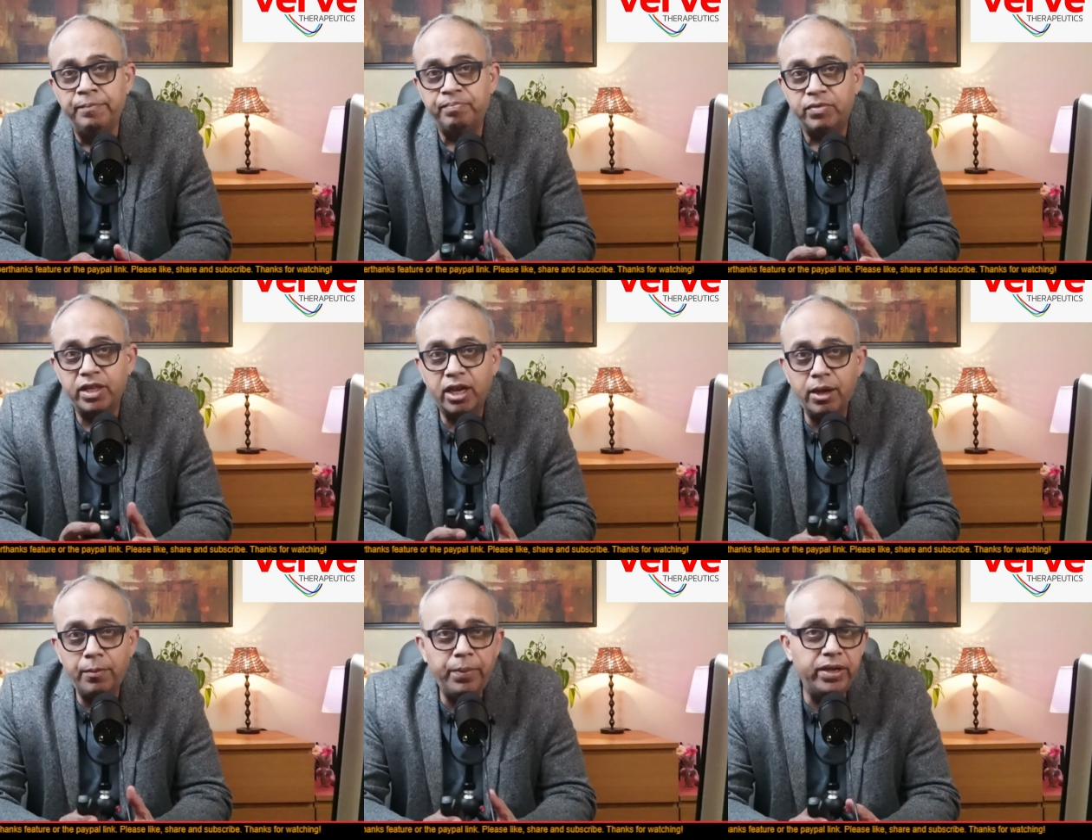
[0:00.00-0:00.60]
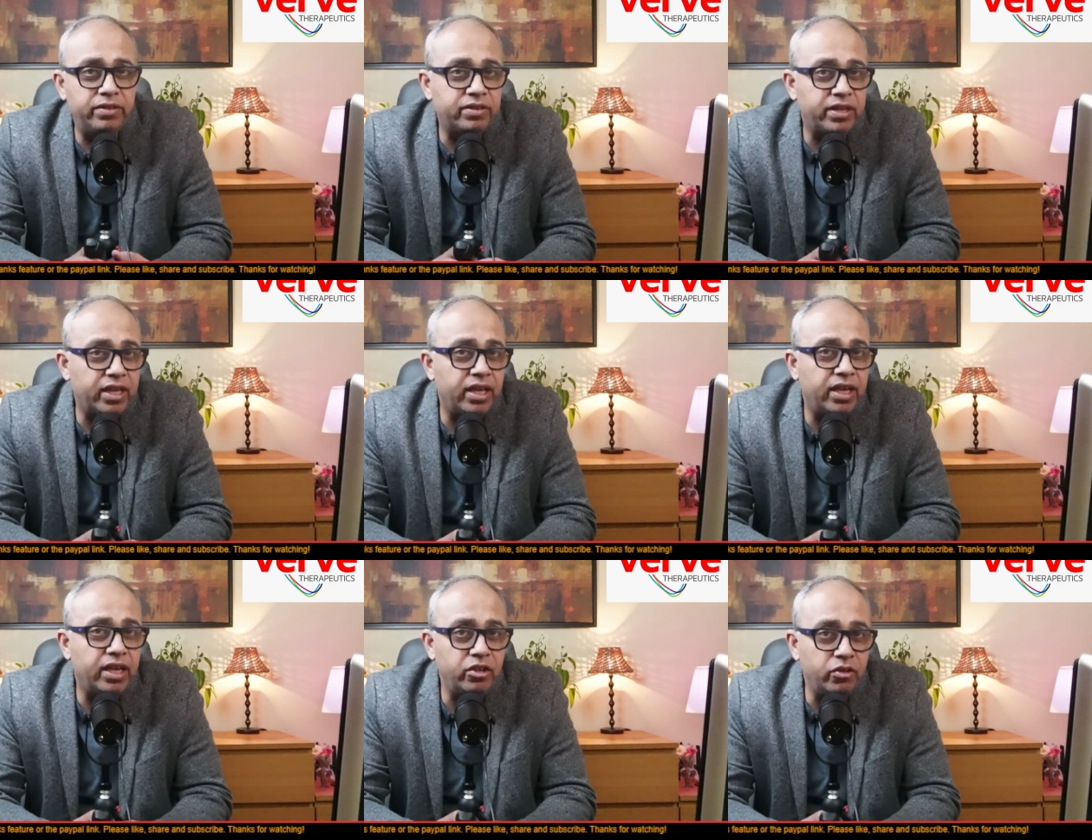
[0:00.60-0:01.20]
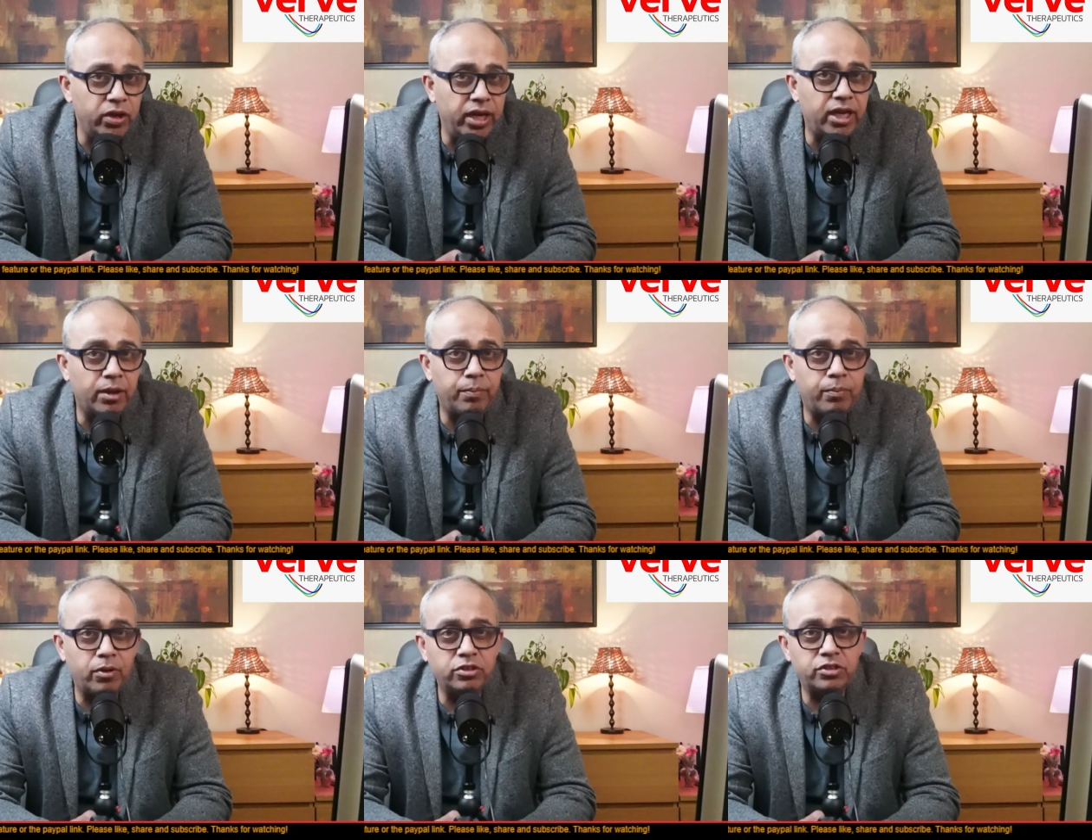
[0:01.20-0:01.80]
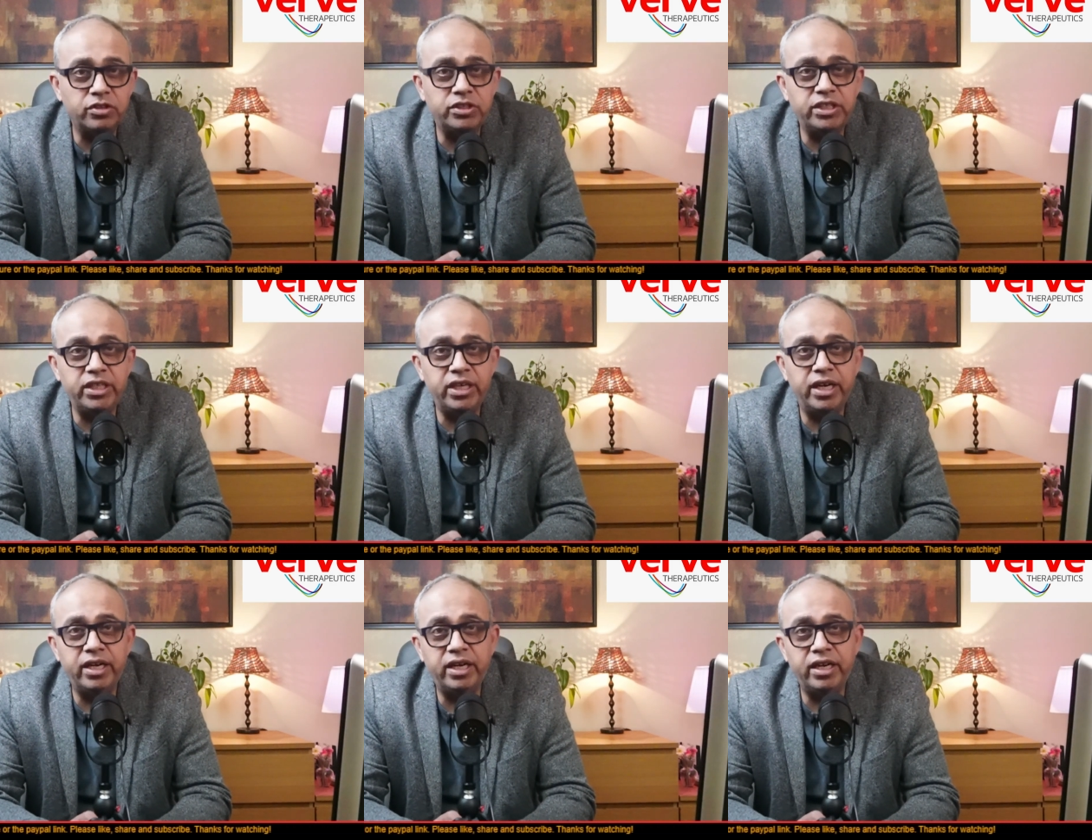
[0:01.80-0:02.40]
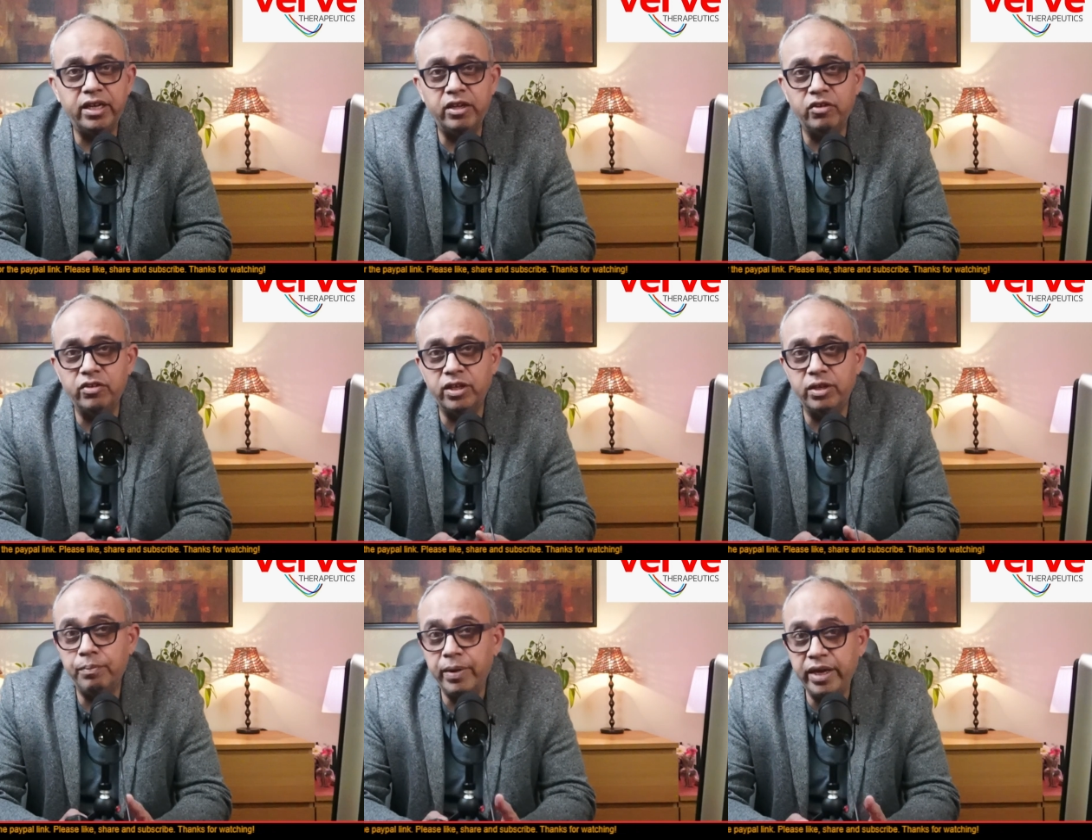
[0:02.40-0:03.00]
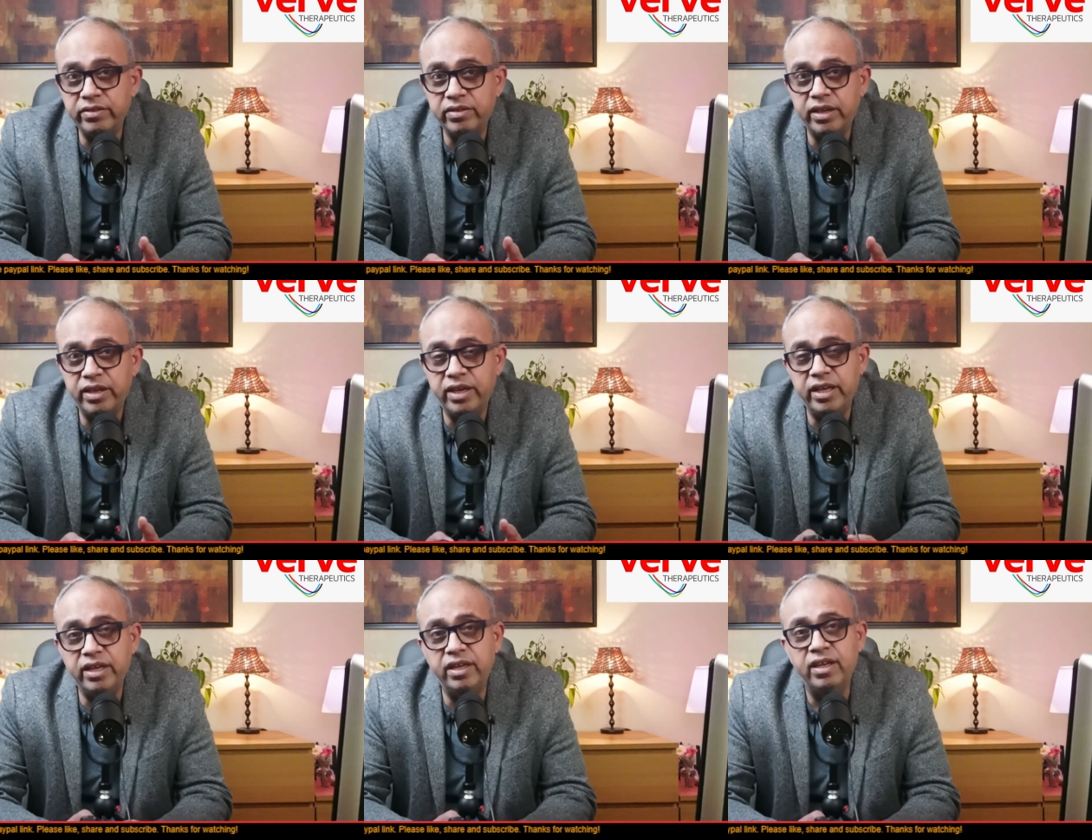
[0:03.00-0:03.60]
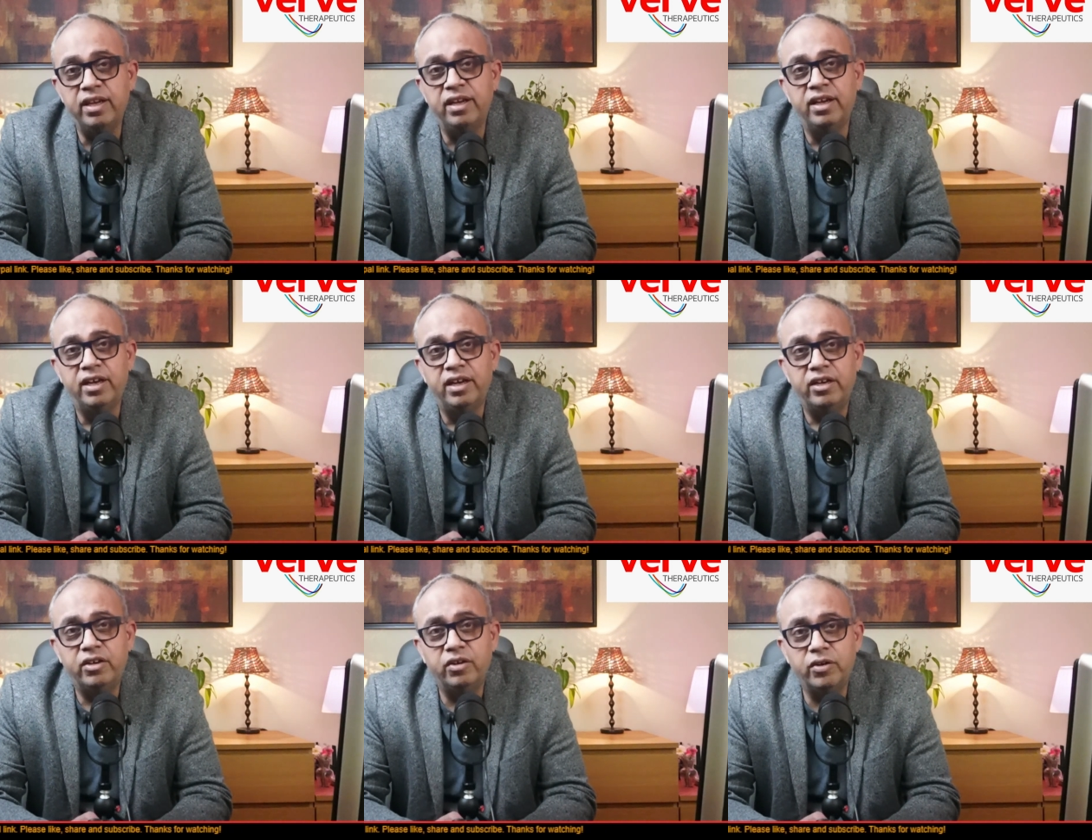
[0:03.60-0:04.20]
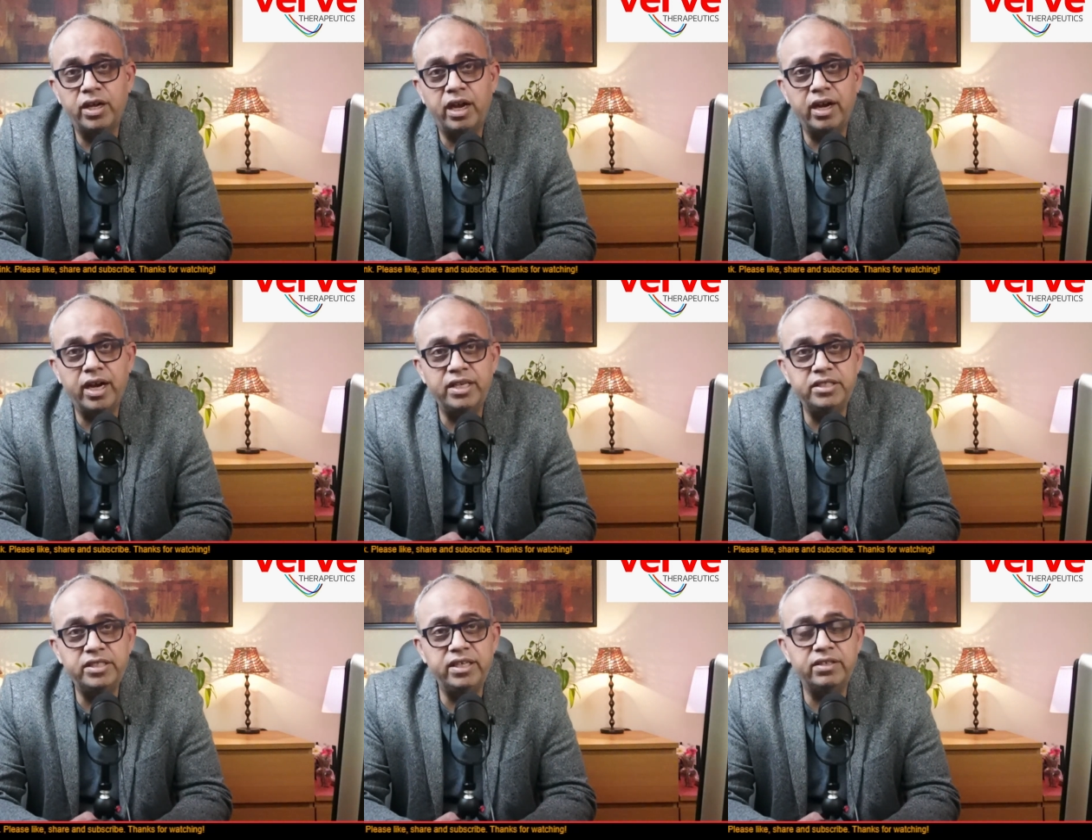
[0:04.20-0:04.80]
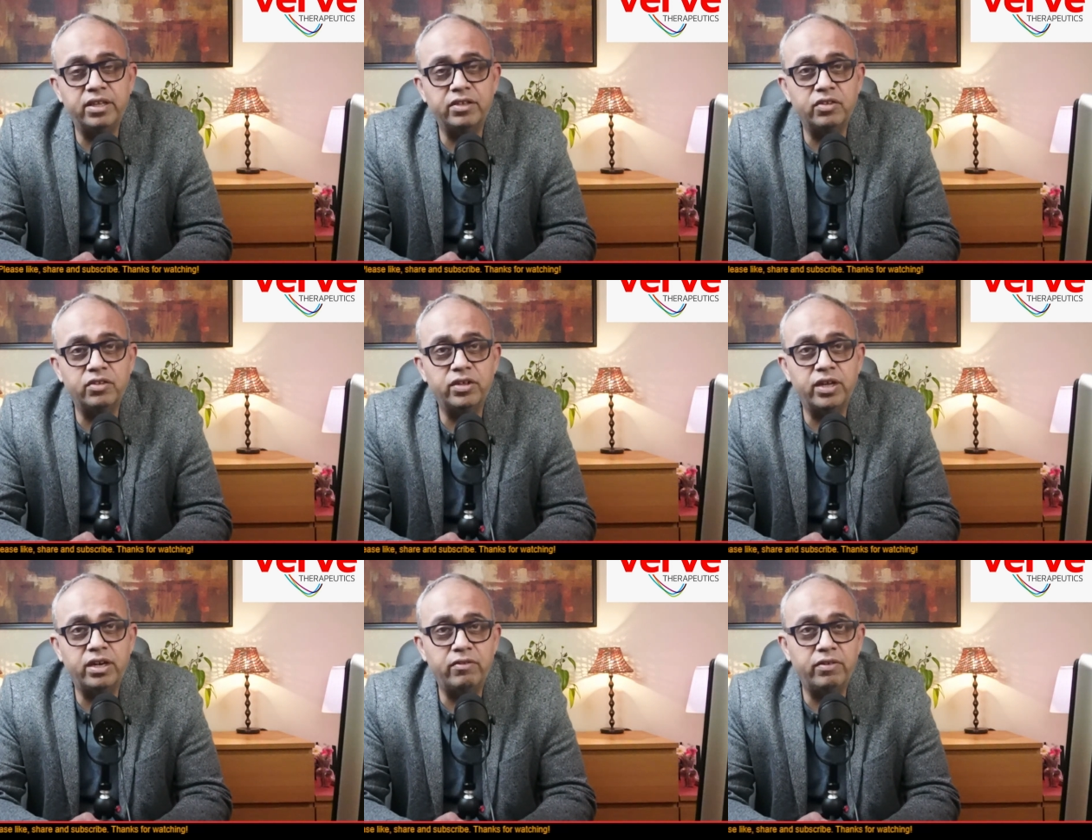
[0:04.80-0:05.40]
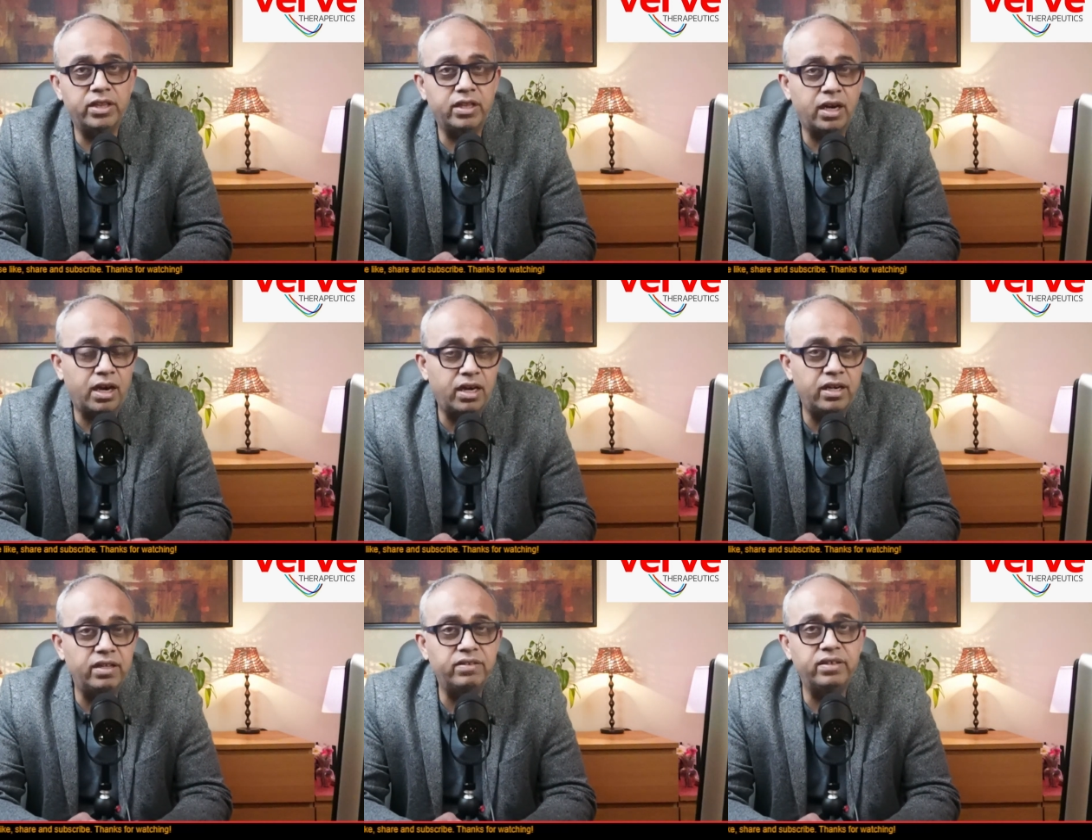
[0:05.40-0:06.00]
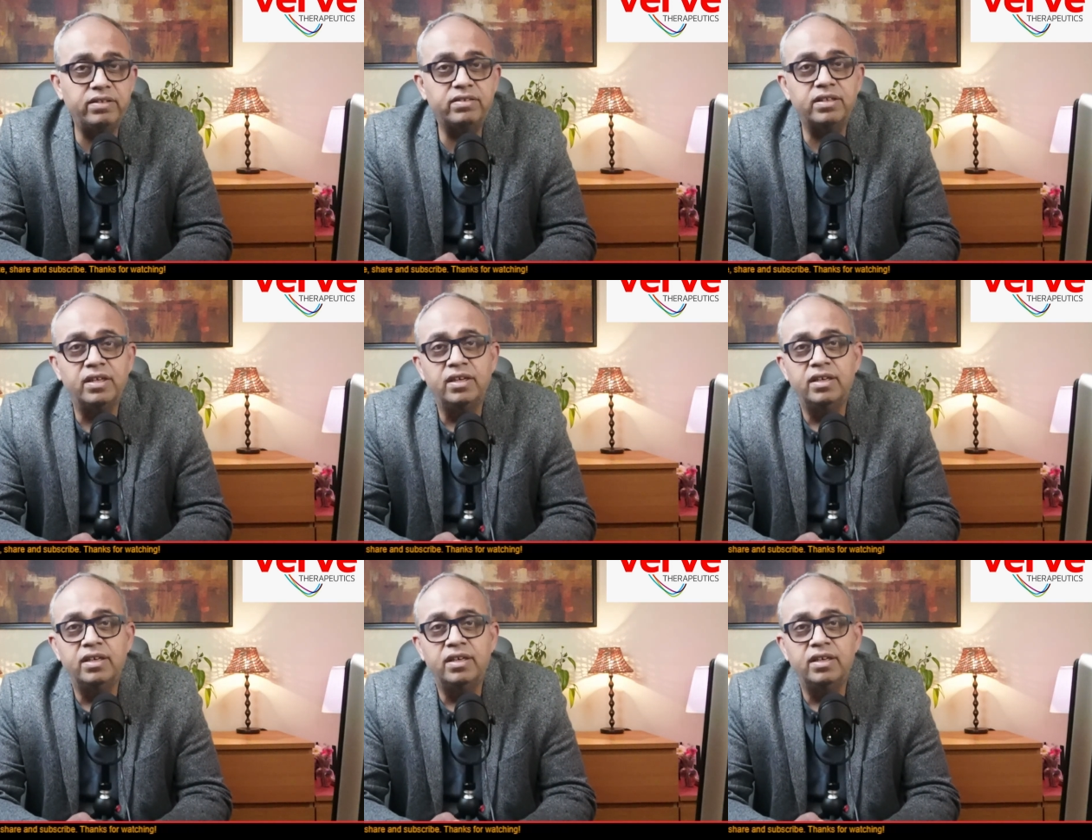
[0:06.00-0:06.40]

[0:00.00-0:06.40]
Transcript: The company is taking a unique approach to gene editing, using base editing to target genes associated with heart disease.